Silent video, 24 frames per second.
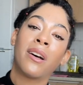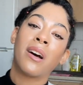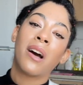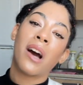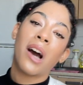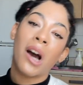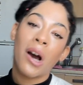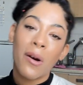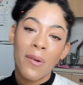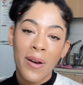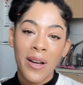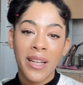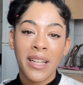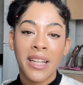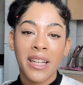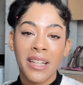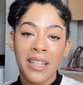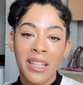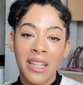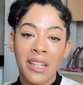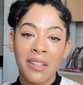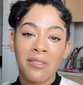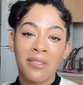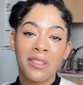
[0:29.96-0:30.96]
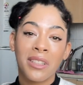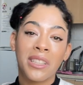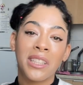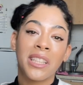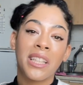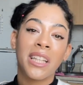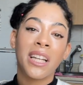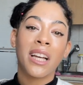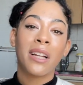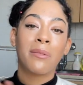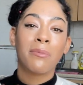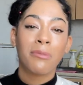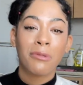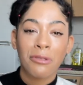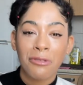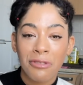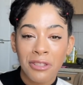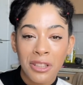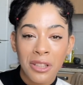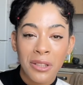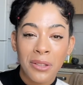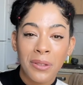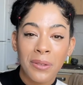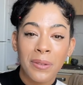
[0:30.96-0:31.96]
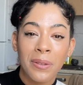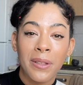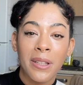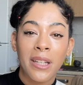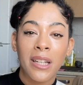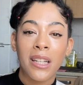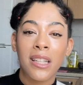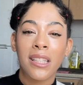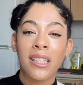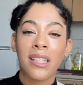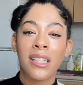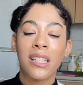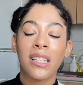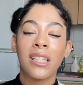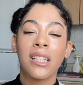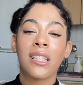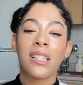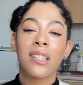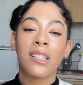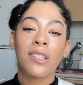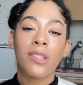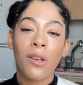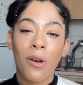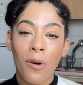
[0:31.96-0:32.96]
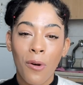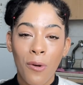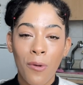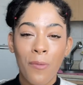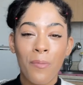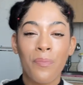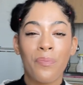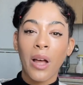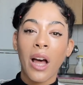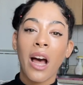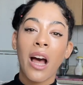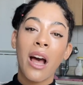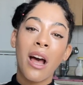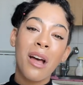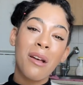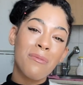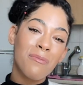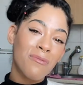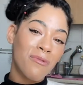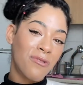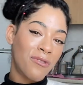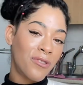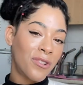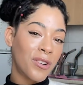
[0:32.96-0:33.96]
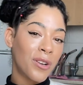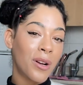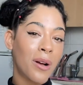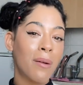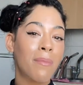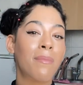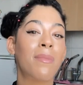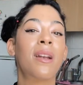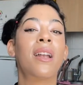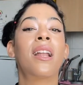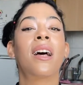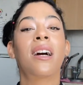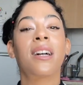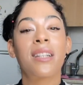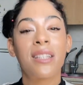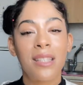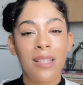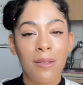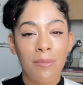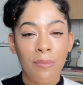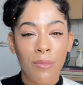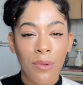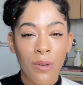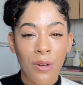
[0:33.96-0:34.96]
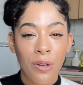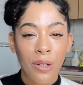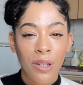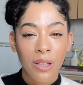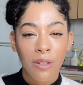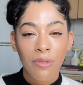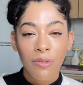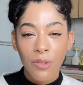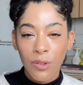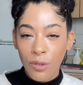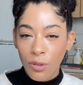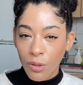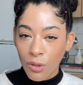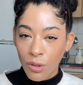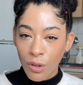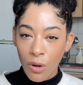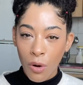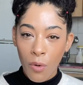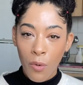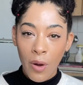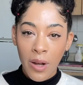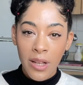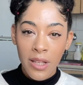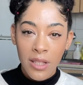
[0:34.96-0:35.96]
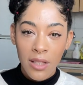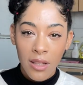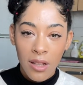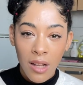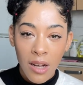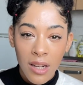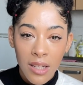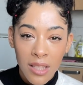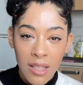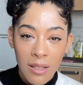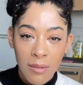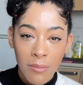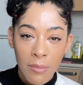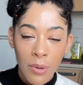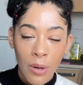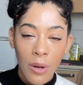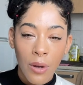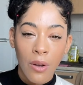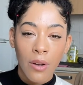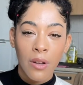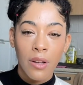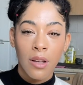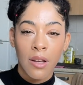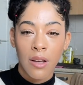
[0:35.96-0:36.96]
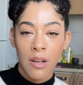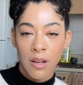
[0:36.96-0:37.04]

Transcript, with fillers: how I quit everything and move in Korea. So I'm from Luxembourg. If you don't know where is Luxembourg,